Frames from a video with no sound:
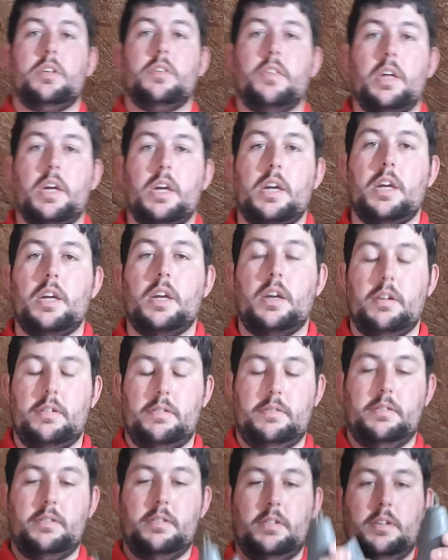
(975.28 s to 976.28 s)
the
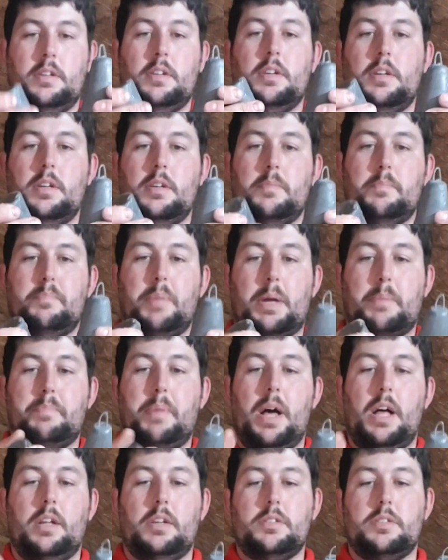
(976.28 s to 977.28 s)
big
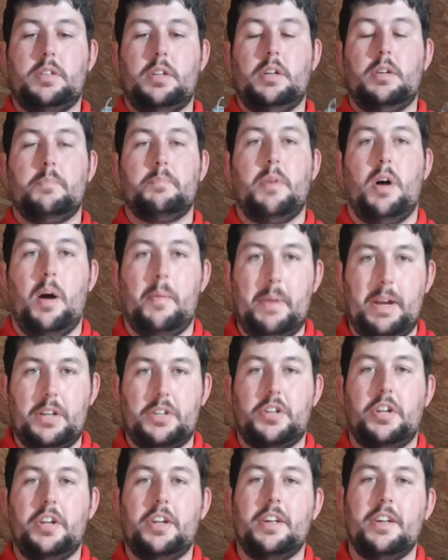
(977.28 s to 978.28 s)
bells, but I
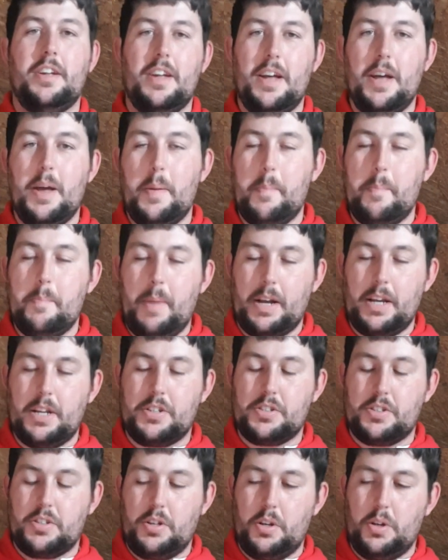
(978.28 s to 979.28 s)

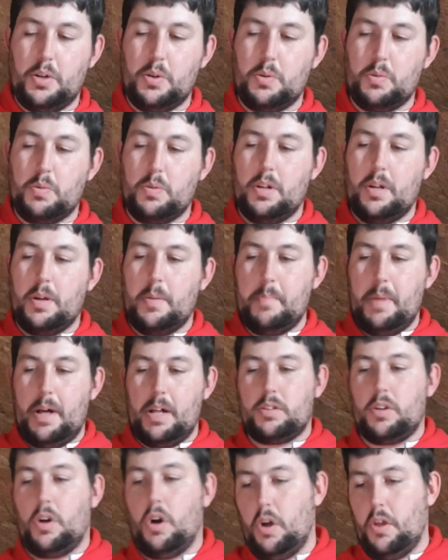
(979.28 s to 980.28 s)
managed to
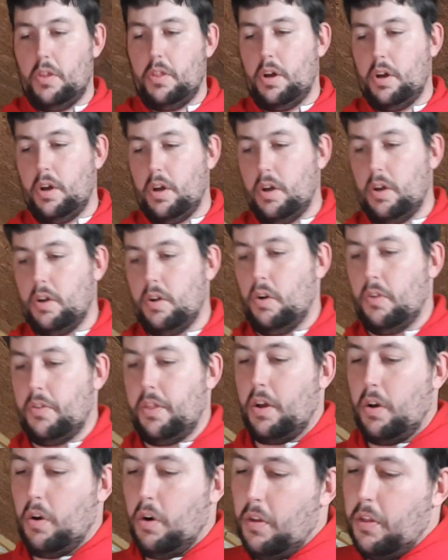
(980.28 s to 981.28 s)
melt all the
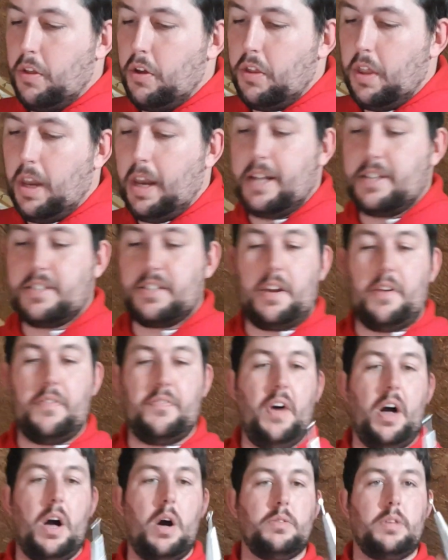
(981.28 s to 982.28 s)
other leads that I
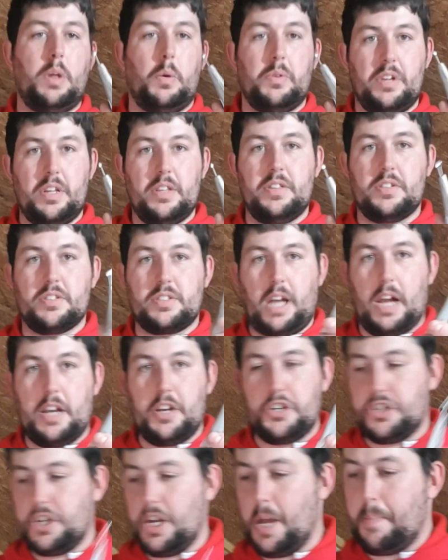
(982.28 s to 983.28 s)
found that were in this kind of
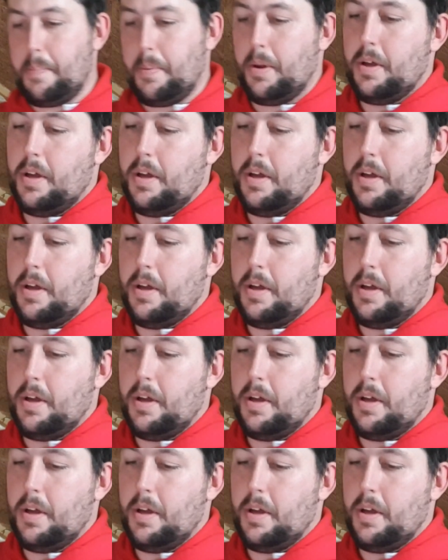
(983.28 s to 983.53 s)
shape,